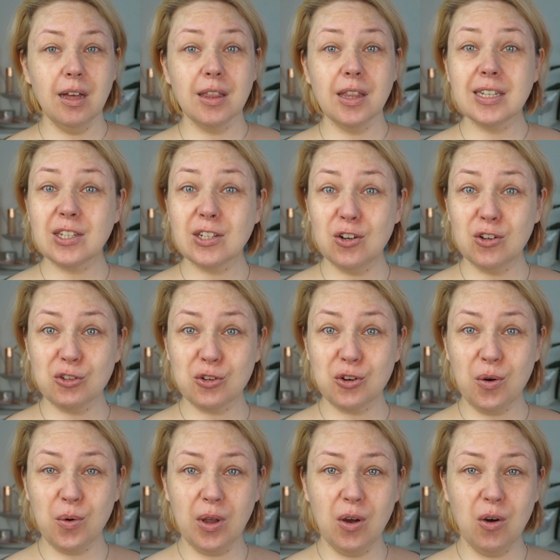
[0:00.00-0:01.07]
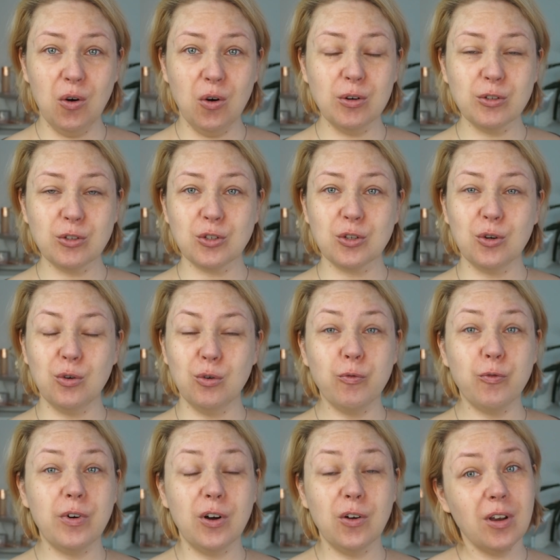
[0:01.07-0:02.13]
there's a lot going on, so
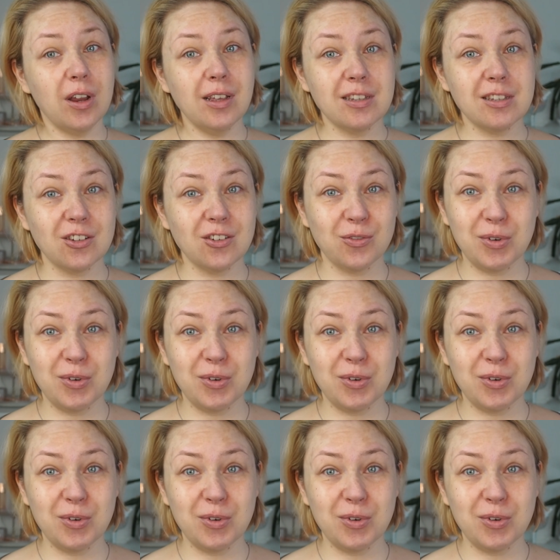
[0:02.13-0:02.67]
foundation